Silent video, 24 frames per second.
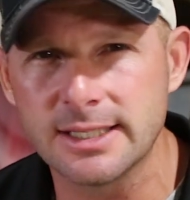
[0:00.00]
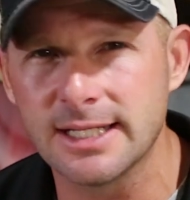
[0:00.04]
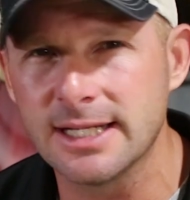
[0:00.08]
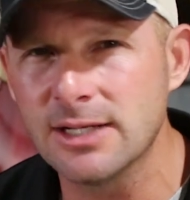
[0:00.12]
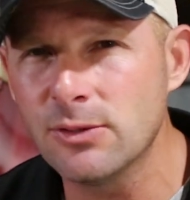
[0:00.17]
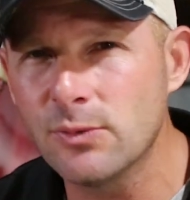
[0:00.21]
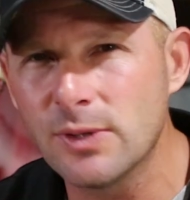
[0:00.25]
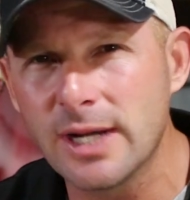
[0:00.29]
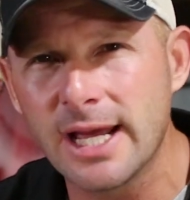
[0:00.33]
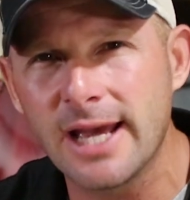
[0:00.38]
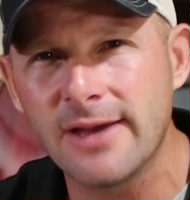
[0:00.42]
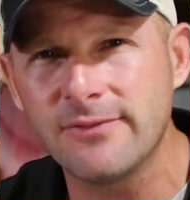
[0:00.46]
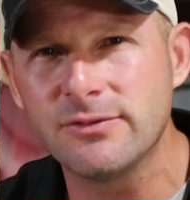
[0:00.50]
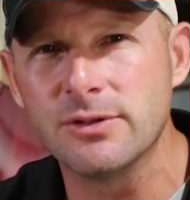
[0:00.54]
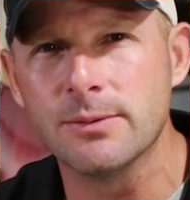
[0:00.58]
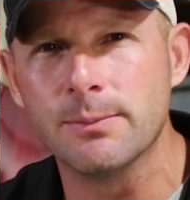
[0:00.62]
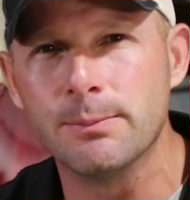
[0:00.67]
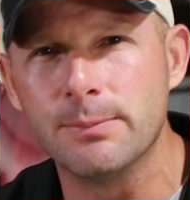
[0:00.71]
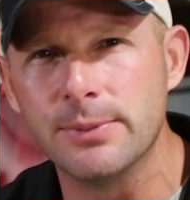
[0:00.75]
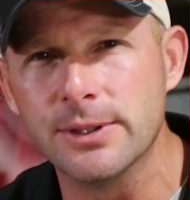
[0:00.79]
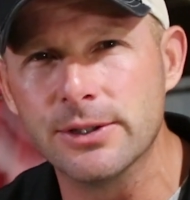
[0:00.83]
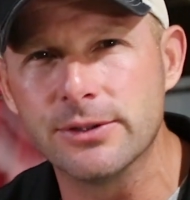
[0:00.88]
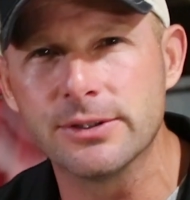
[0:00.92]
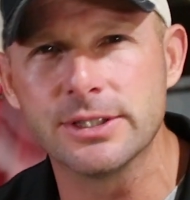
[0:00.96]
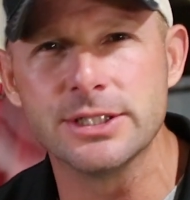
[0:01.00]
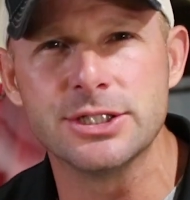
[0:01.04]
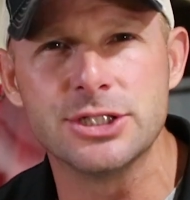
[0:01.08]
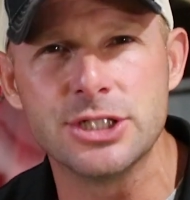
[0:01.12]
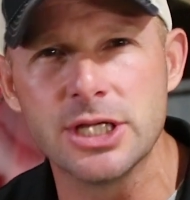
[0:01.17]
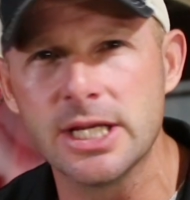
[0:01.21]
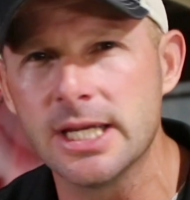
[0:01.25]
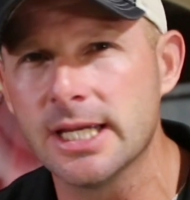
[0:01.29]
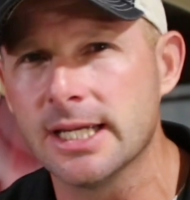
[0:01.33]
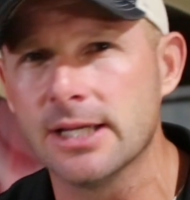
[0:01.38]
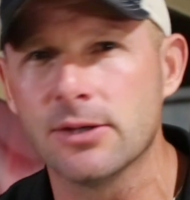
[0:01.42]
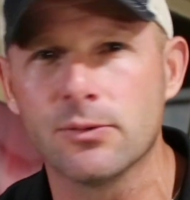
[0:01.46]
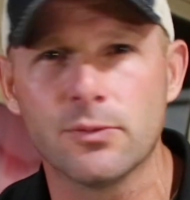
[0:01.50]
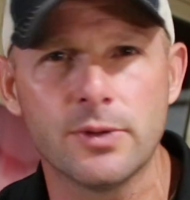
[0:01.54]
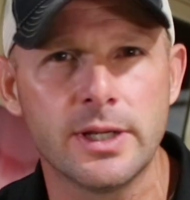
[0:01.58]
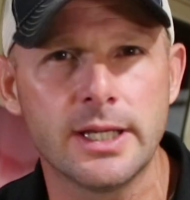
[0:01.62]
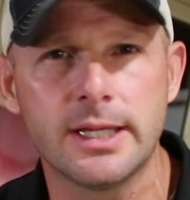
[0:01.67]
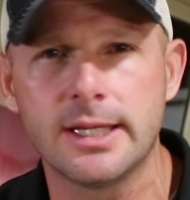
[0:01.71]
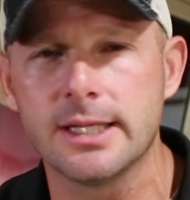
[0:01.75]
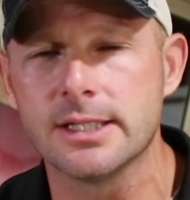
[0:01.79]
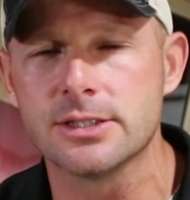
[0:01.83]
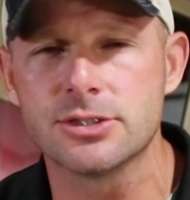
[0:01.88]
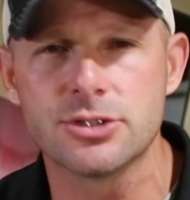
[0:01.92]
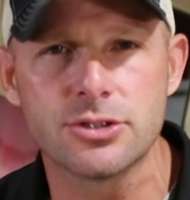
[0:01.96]
I didn't want to have to build a jig and
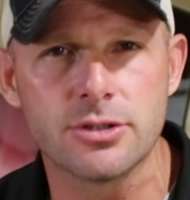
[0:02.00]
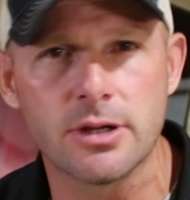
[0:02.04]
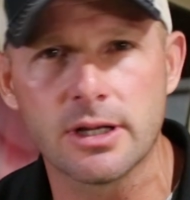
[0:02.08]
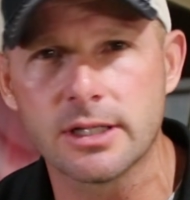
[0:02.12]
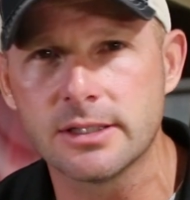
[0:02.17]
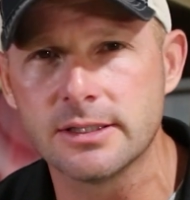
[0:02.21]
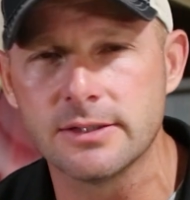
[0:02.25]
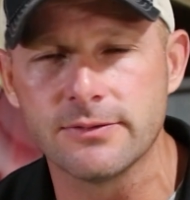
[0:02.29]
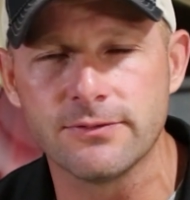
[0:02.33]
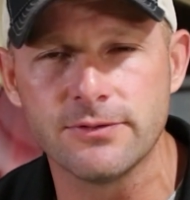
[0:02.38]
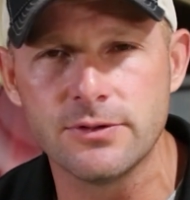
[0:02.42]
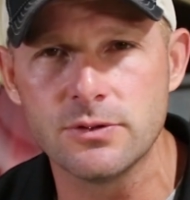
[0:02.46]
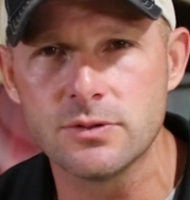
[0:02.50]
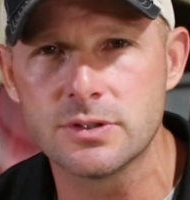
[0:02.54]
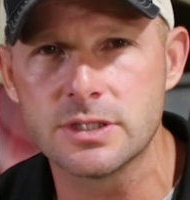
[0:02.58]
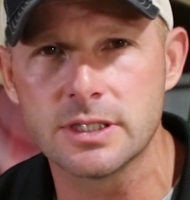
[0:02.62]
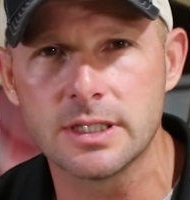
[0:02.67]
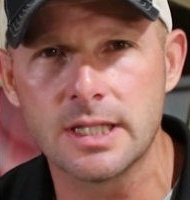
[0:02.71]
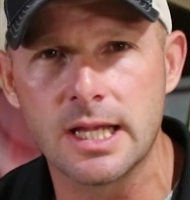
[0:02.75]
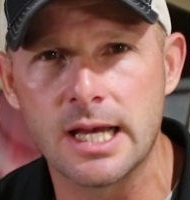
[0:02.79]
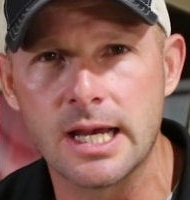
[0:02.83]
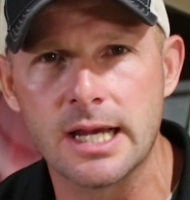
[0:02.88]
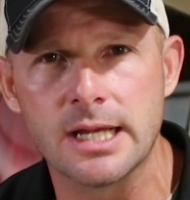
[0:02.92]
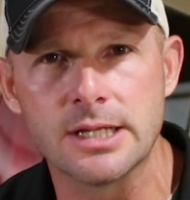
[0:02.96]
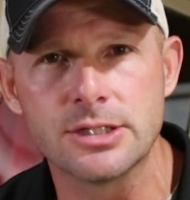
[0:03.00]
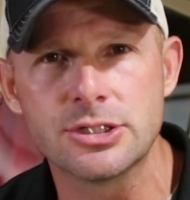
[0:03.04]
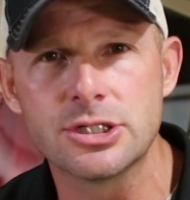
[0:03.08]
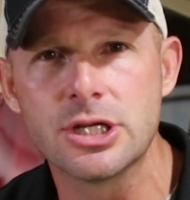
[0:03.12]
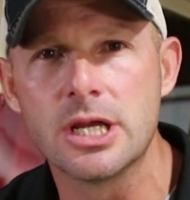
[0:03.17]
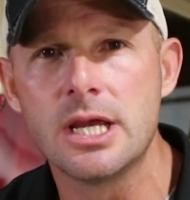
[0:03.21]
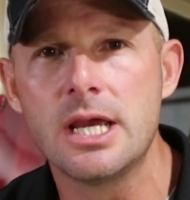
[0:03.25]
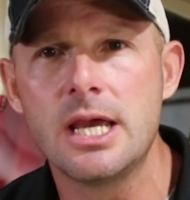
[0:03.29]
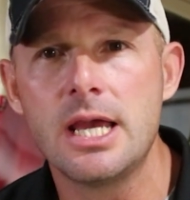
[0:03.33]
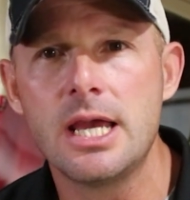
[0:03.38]
reconstruct a fuselage.